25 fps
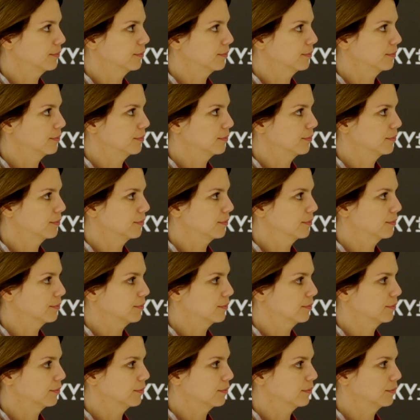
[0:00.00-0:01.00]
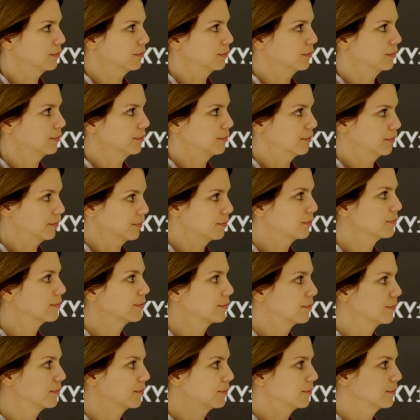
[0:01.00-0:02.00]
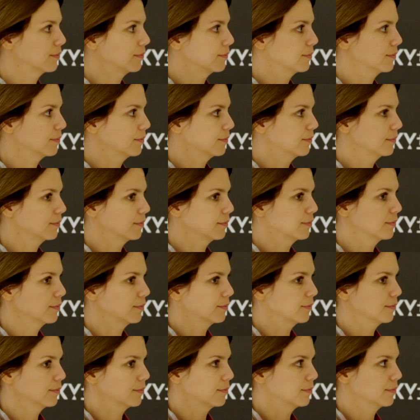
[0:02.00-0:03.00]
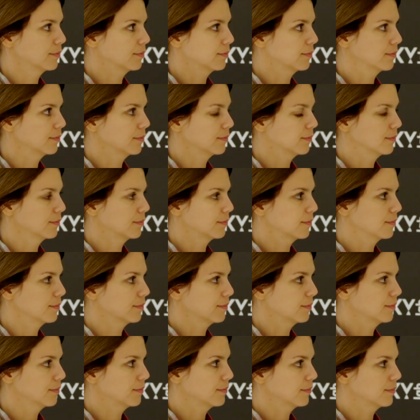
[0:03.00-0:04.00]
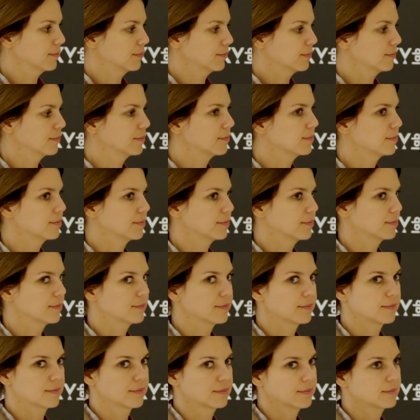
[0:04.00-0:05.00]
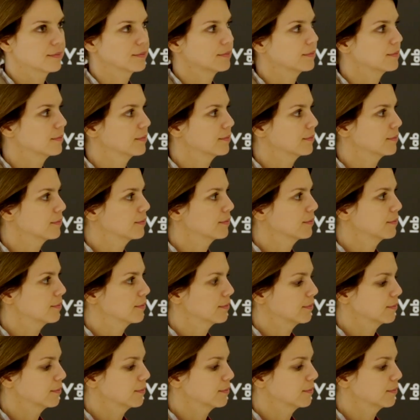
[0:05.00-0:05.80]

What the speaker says: (silent)